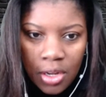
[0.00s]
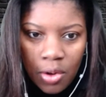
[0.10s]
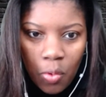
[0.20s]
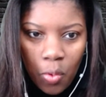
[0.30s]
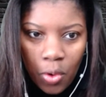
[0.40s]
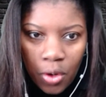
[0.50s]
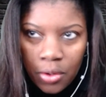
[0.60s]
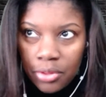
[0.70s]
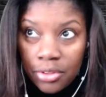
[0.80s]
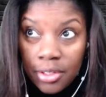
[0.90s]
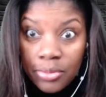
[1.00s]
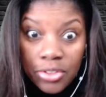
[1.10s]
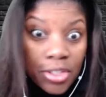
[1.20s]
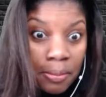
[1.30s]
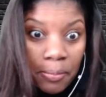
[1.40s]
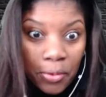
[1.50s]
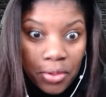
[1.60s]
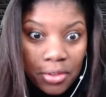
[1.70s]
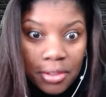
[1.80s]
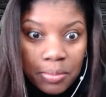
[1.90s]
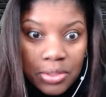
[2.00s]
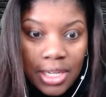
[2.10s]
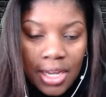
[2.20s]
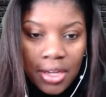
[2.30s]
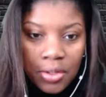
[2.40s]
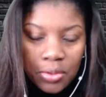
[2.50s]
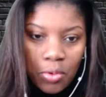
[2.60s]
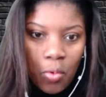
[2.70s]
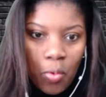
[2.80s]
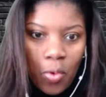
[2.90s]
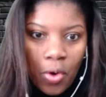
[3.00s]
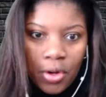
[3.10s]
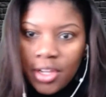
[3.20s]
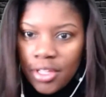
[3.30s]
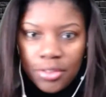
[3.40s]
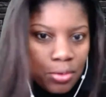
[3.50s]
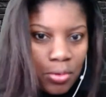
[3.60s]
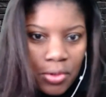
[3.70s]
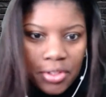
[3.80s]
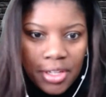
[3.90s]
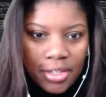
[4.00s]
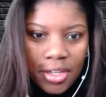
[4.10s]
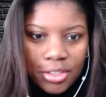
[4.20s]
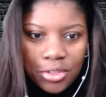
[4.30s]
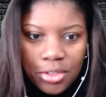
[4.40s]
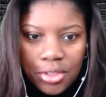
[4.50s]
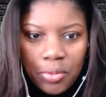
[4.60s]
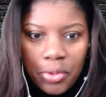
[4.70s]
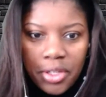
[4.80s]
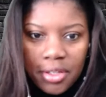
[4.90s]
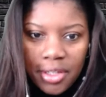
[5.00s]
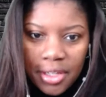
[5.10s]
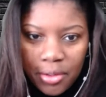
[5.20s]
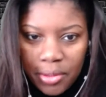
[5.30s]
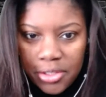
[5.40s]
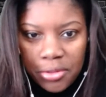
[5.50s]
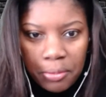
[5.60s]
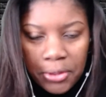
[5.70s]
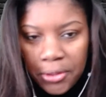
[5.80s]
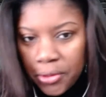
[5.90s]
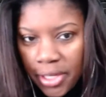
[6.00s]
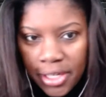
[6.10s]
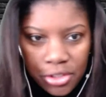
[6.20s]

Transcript: or the thumbs up, or the thumbs down, or throwing that caution to the wind like Chrysler Imperial H.